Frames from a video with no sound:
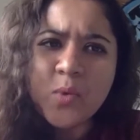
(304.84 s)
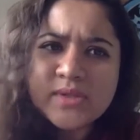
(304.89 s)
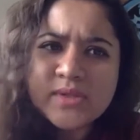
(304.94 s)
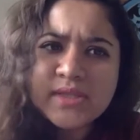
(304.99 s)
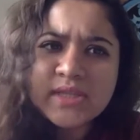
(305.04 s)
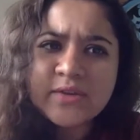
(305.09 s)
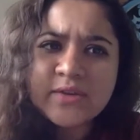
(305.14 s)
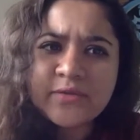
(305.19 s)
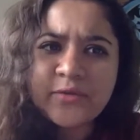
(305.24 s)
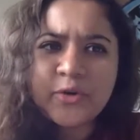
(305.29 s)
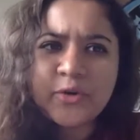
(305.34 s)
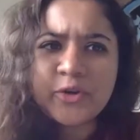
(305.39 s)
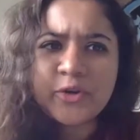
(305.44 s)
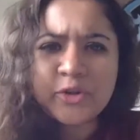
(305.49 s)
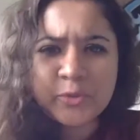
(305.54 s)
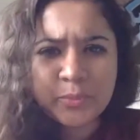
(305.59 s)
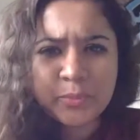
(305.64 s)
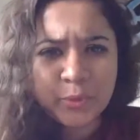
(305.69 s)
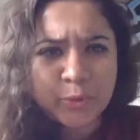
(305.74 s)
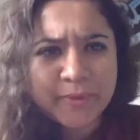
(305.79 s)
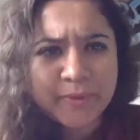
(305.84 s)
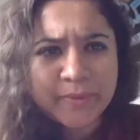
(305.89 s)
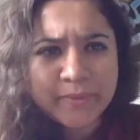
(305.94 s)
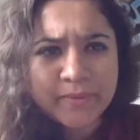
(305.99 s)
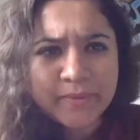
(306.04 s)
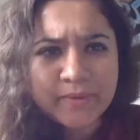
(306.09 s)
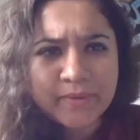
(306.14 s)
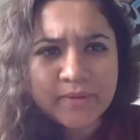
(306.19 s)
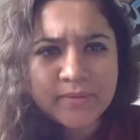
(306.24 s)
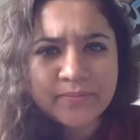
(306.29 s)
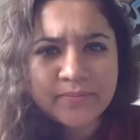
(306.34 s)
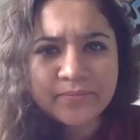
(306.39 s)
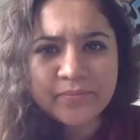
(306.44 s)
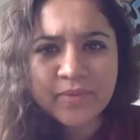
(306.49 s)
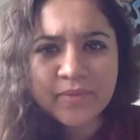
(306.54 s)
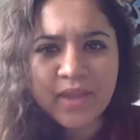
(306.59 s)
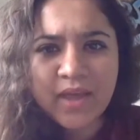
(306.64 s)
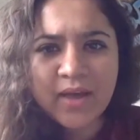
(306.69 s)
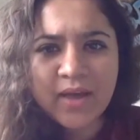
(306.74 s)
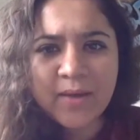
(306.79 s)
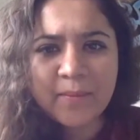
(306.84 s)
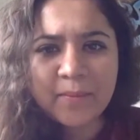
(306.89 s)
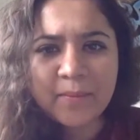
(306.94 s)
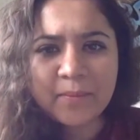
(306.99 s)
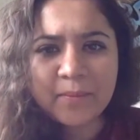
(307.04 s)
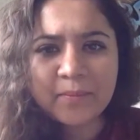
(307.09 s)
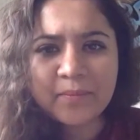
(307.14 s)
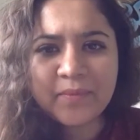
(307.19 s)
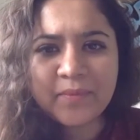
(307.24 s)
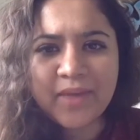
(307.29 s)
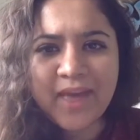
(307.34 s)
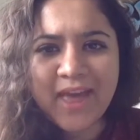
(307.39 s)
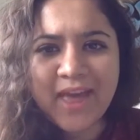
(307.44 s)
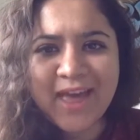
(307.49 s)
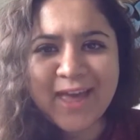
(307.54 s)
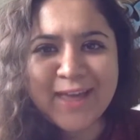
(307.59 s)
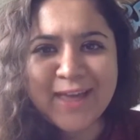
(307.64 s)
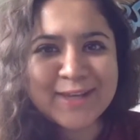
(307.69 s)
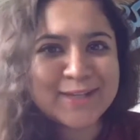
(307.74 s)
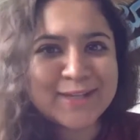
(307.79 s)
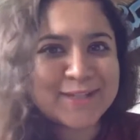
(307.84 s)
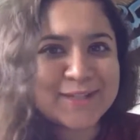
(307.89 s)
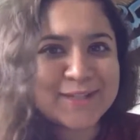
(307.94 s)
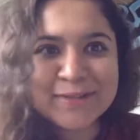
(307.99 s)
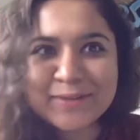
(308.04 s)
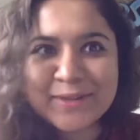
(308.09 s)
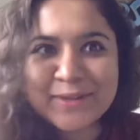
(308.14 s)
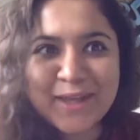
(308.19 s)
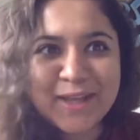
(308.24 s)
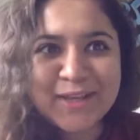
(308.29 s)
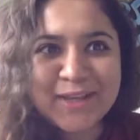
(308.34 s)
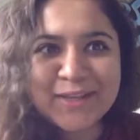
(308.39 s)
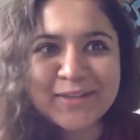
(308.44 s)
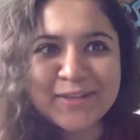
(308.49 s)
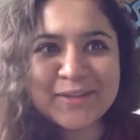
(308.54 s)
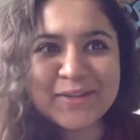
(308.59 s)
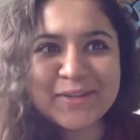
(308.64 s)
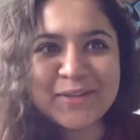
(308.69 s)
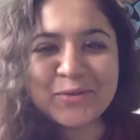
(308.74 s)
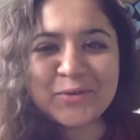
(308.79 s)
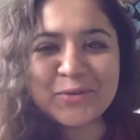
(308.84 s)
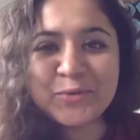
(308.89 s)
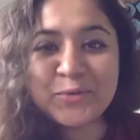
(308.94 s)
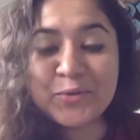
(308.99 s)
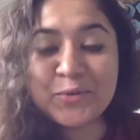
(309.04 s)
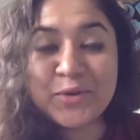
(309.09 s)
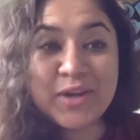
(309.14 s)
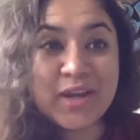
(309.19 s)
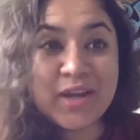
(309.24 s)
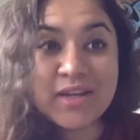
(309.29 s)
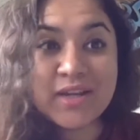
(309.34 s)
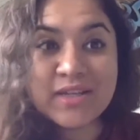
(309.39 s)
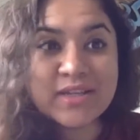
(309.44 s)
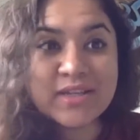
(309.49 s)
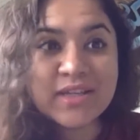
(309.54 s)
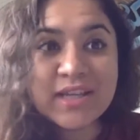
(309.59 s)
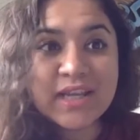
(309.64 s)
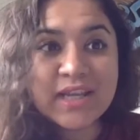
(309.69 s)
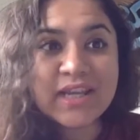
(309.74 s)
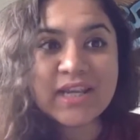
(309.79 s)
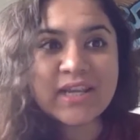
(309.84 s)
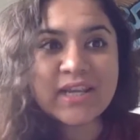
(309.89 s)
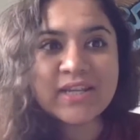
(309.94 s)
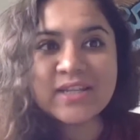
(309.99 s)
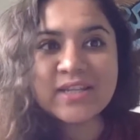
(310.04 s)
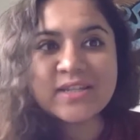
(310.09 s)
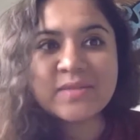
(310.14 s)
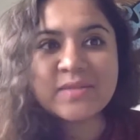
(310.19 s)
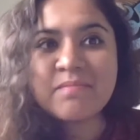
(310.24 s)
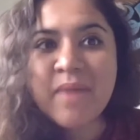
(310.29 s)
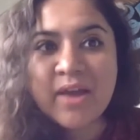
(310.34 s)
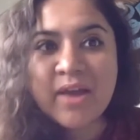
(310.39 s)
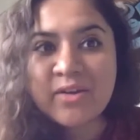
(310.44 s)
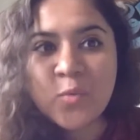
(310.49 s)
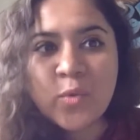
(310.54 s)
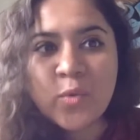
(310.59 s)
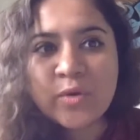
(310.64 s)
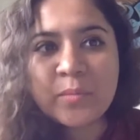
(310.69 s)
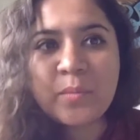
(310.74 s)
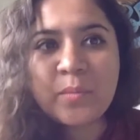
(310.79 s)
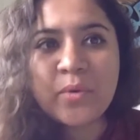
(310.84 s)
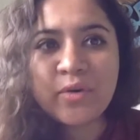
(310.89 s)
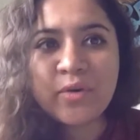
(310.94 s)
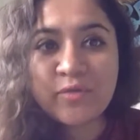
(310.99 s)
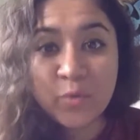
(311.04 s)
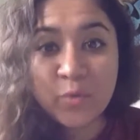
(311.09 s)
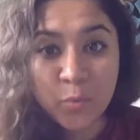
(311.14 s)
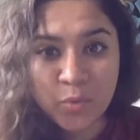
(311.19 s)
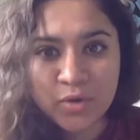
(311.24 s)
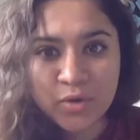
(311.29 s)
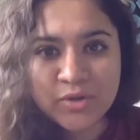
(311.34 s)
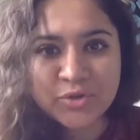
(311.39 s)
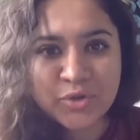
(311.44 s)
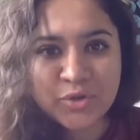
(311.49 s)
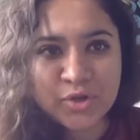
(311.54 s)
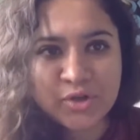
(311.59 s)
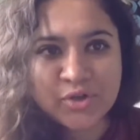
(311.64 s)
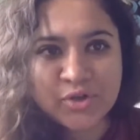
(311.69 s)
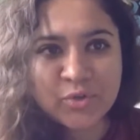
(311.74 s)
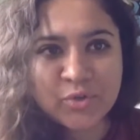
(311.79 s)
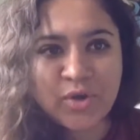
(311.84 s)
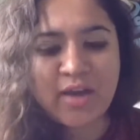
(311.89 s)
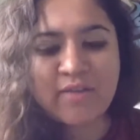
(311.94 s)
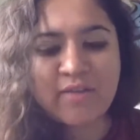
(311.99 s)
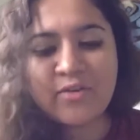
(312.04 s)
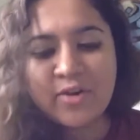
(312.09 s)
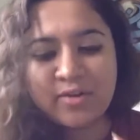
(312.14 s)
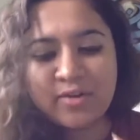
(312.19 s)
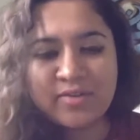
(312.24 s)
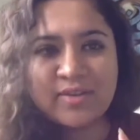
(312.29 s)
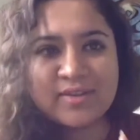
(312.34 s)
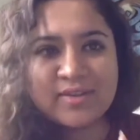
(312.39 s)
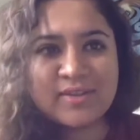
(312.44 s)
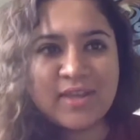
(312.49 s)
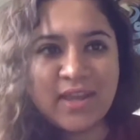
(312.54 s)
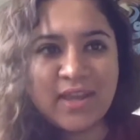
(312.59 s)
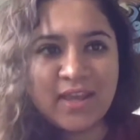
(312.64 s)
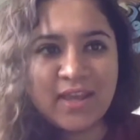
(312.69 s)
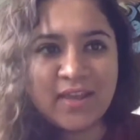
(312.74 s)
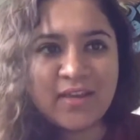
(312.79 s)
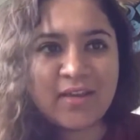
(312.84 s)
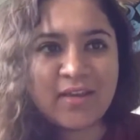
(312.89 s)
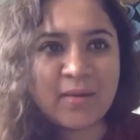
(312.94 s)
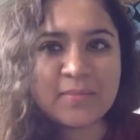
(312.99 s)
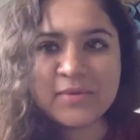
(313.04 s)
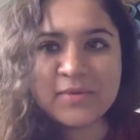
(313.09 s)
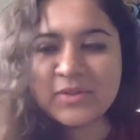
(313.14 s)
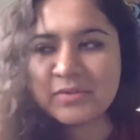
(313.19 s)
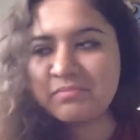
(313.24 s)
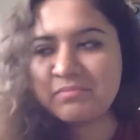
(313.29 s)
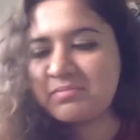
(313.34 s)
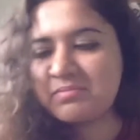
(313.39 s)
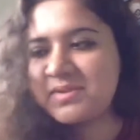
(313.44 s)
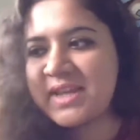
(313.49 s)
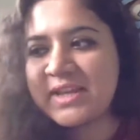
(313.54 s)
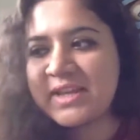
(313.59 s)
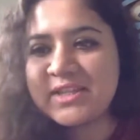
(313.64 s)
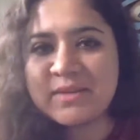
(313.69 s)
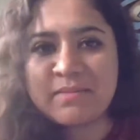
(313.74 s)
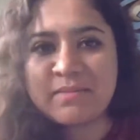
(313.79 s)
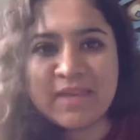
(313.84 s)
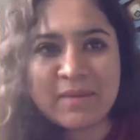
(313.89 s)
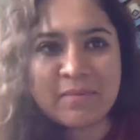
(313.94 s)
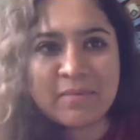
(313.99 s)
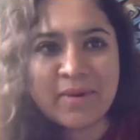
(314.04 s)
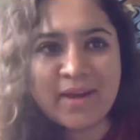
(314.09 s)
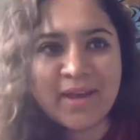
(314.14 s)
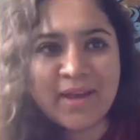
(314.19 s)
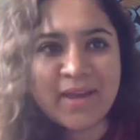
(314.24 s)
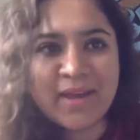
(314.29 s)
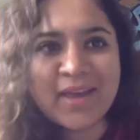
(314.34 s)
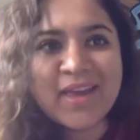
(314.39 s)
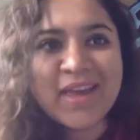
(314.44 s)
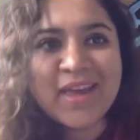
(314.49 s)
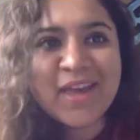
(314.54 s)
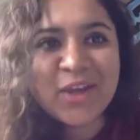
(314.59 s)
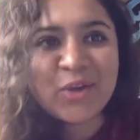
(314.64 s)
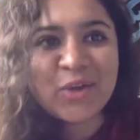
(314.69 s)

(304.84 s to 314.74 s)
mostly for the poor people? And then, it doesn't matter what part of the world you're talking to. I've heard this thing come to, said to me by,